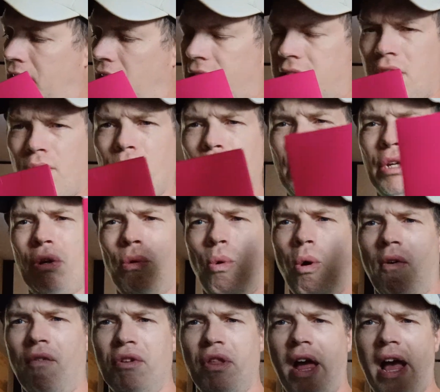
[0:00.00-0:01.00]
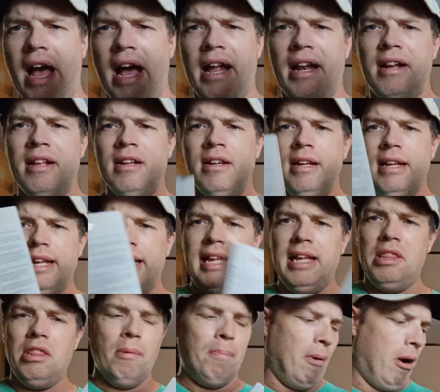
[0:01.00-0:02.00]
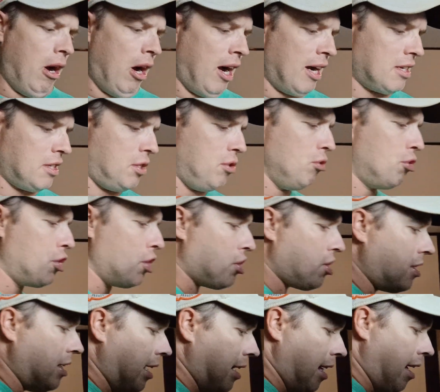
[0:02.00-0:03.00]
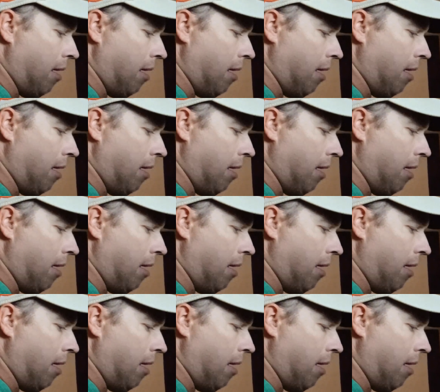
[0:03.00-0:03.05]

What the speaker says: I'm not going to really go over that. In the box, you just get